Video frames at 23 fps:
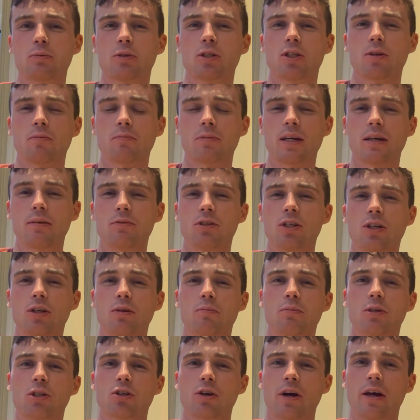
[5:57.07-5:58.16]
but sometimes you can
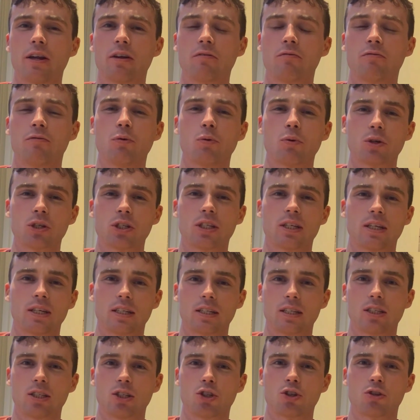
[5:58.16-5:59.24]
be trying to force
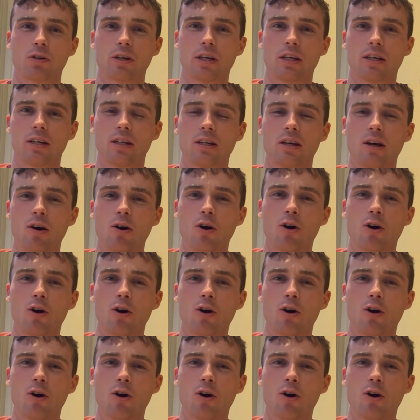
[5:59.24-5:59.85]
things in training,